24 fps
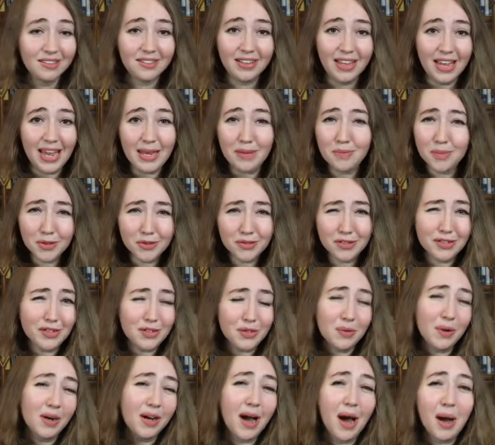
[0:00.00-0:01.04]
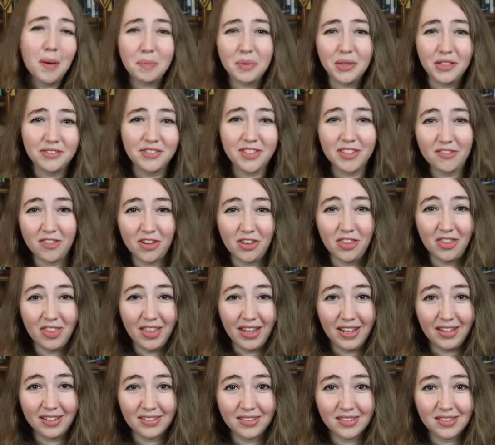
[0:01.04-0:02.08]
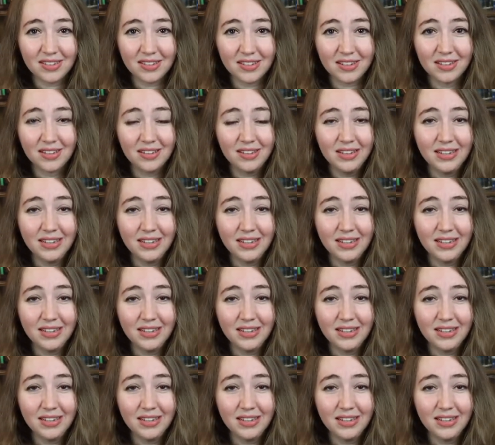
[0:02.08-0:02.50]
able to do a couple of different things.